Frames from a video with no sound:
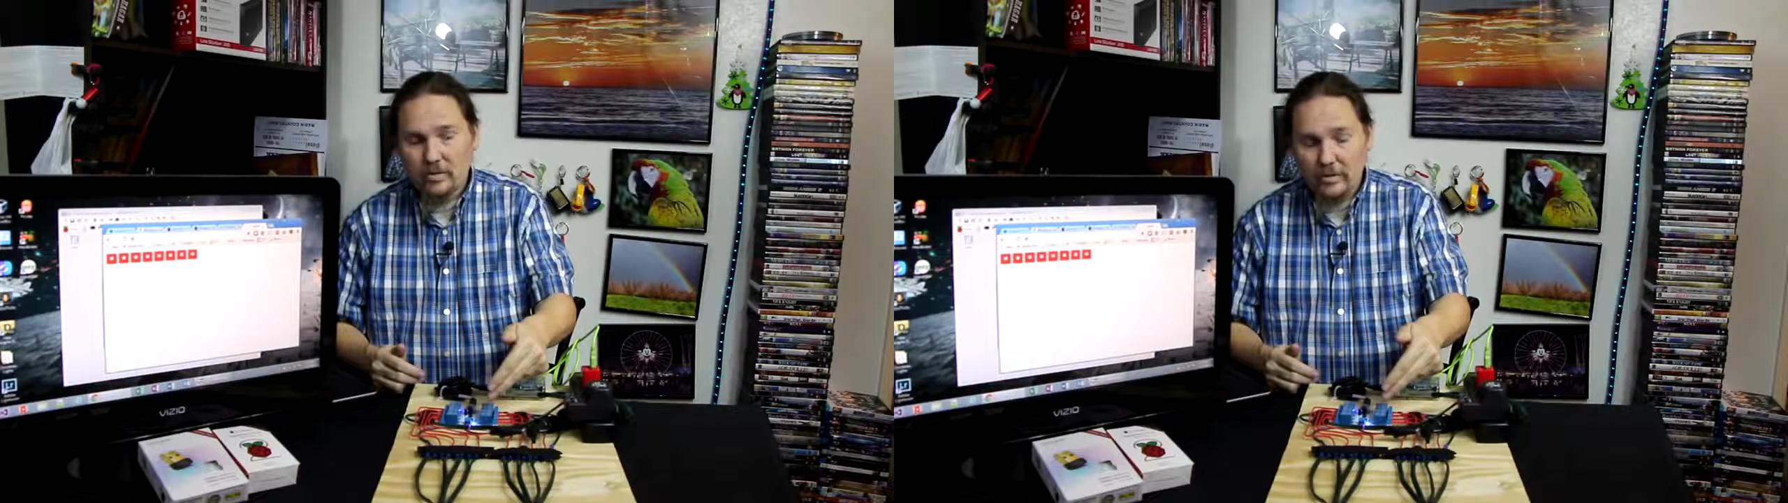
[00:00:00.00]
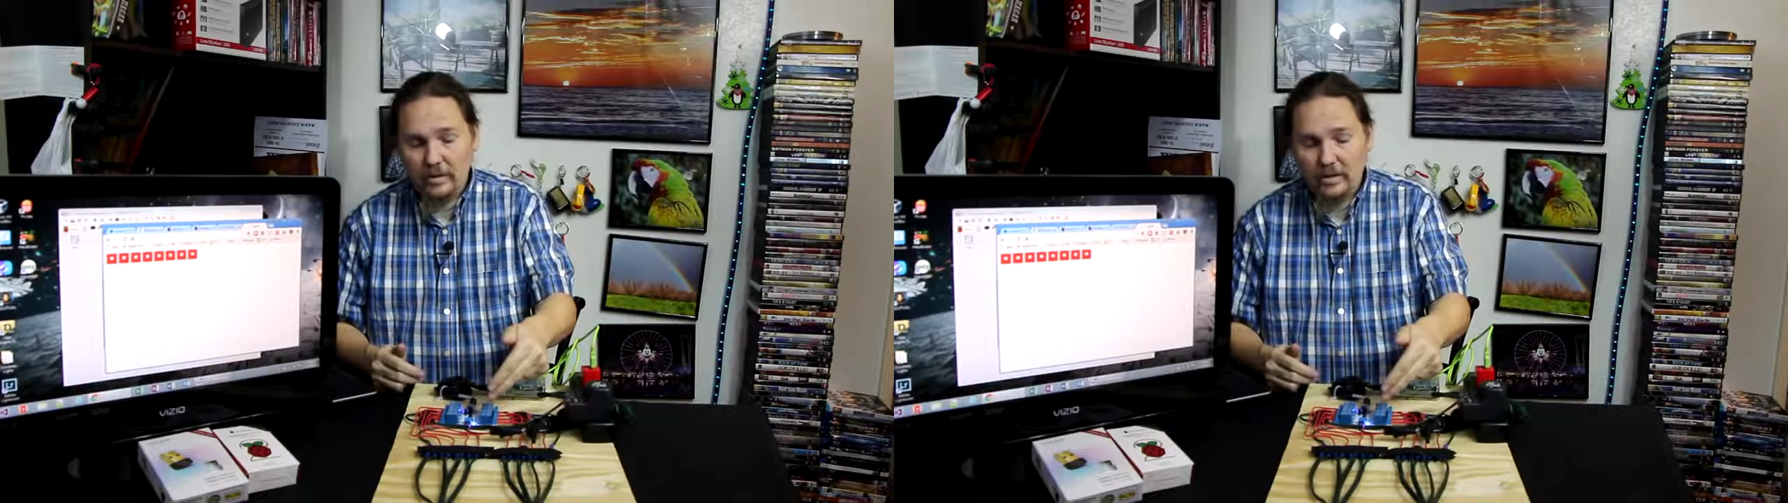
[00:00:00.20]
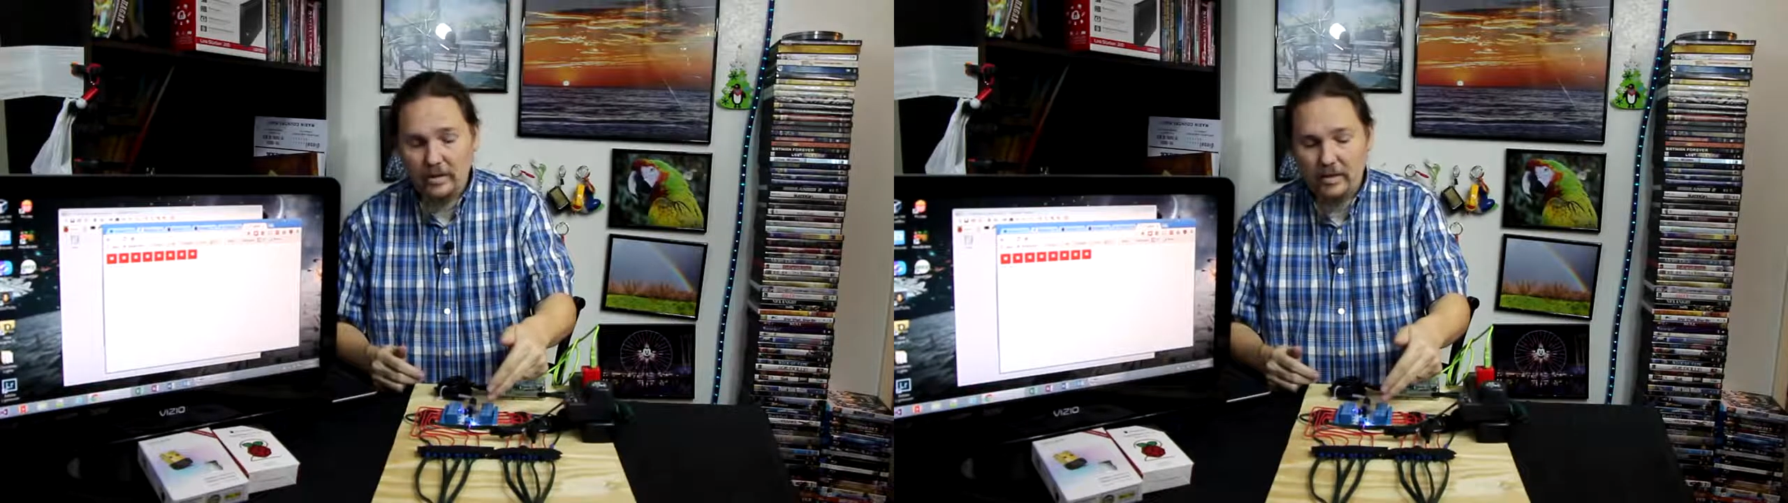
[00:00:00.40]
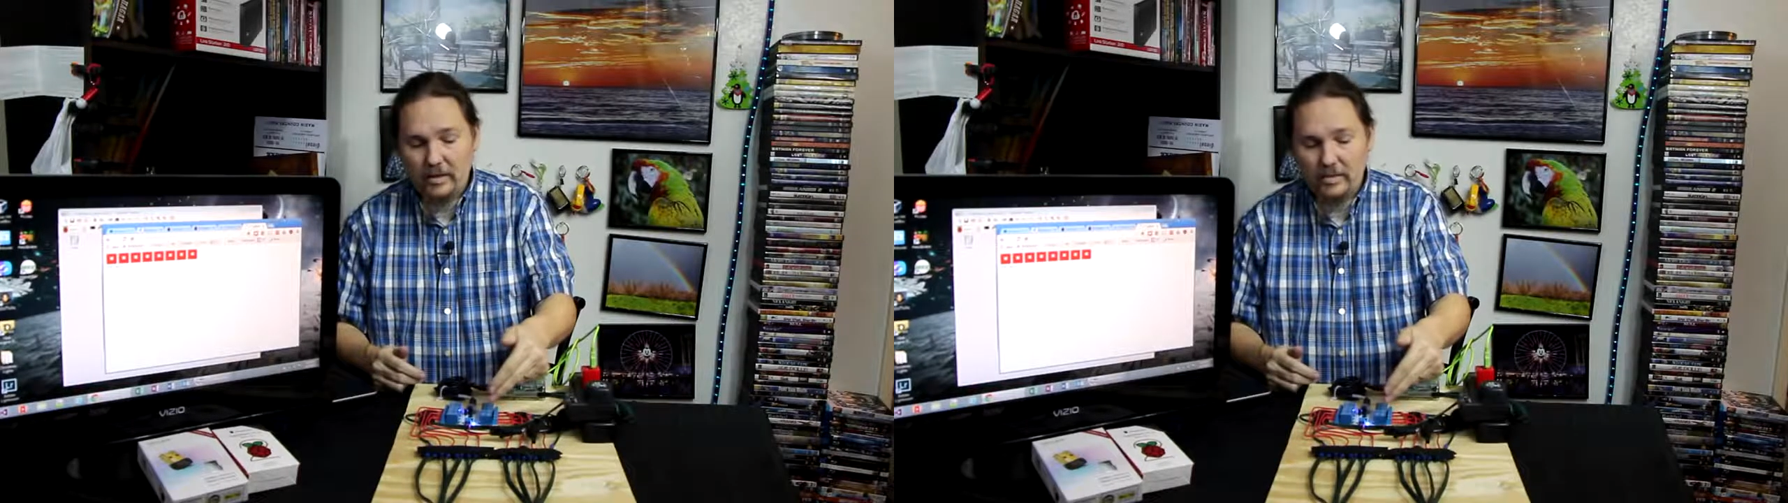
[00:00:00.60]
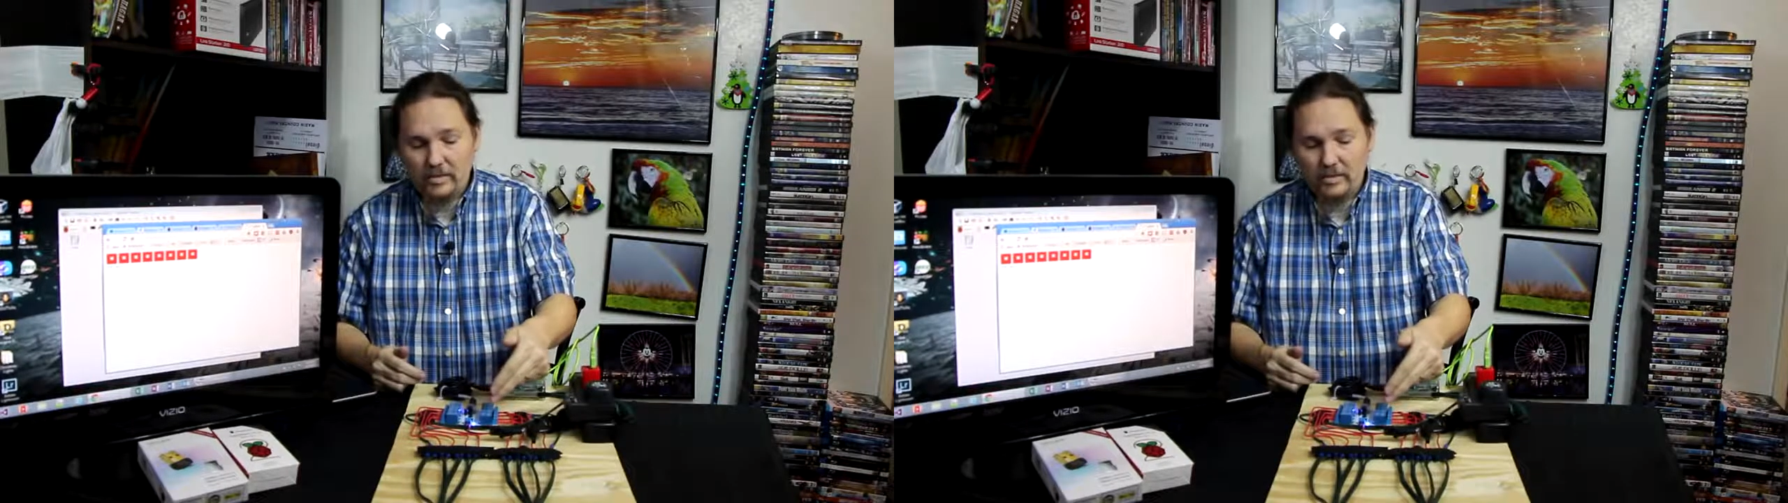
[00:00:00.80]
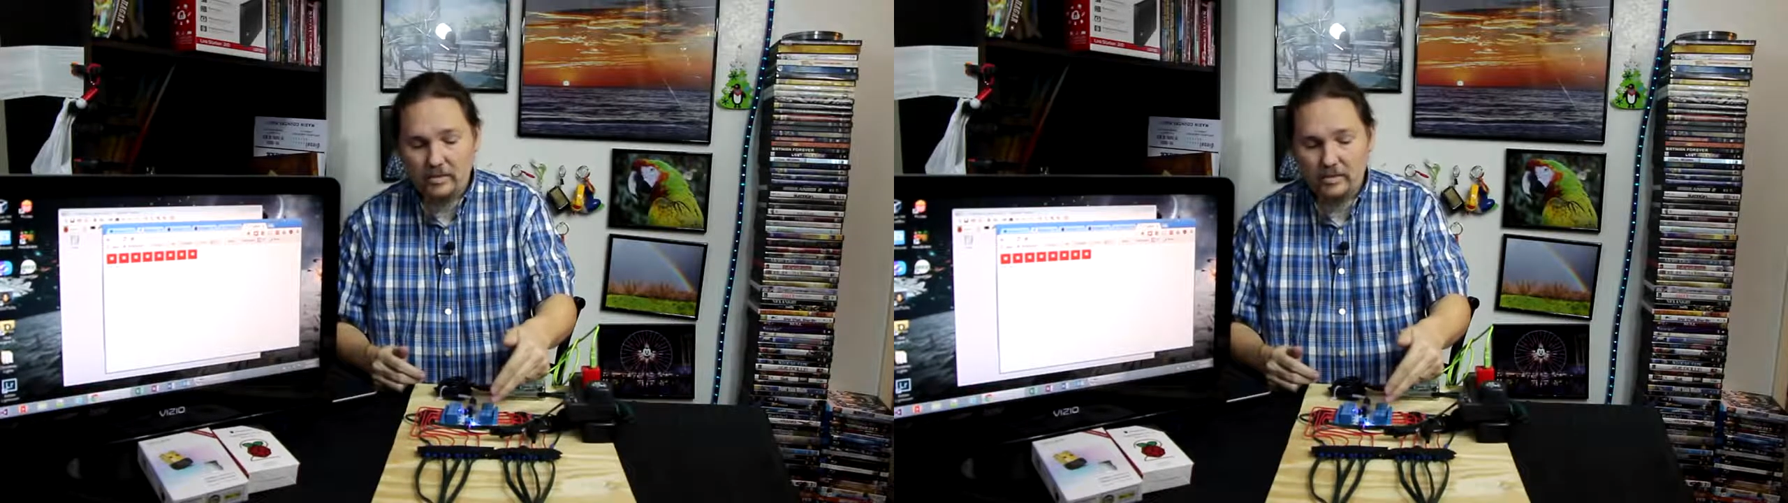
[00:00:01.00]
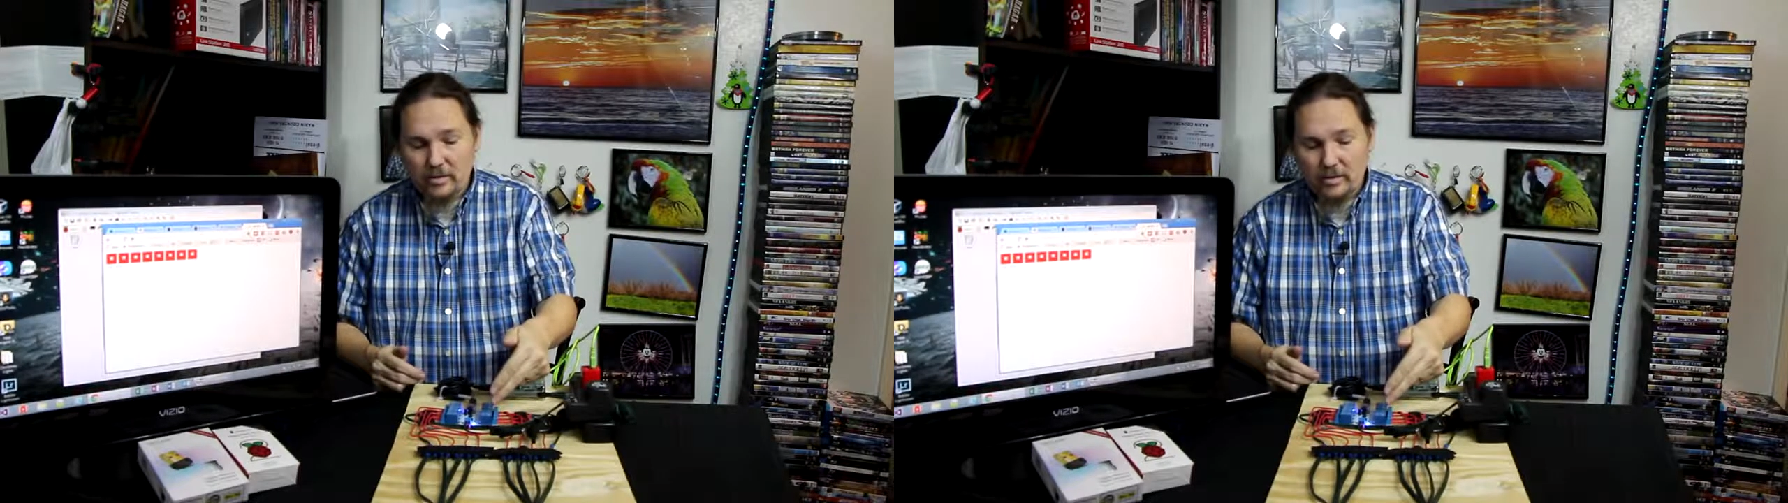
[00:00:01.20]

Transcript: relay is